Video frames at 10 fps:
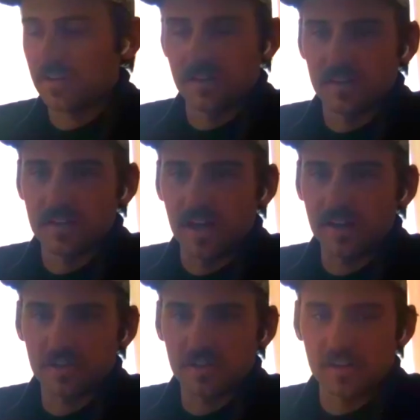And then the
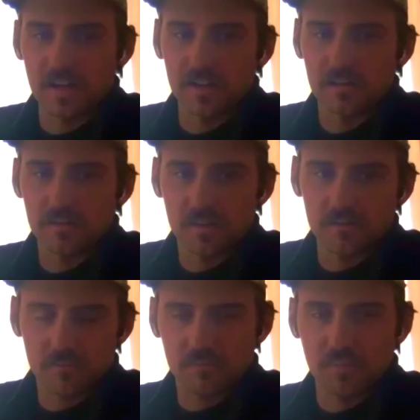danger that they
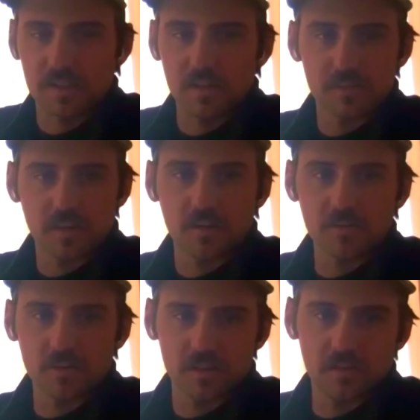can be to
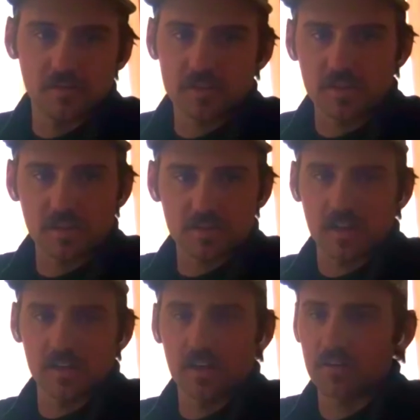themselves or to humans, you just
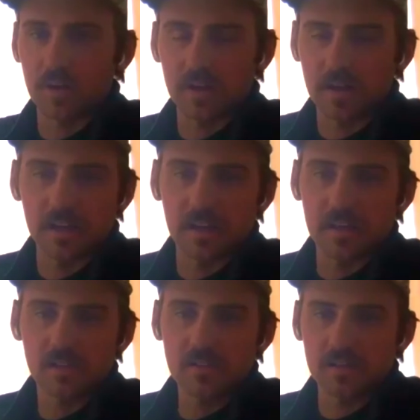got to know what you're getting
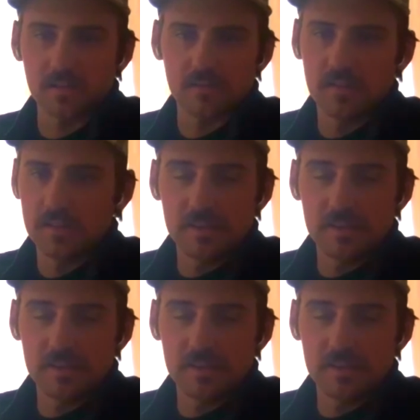into. And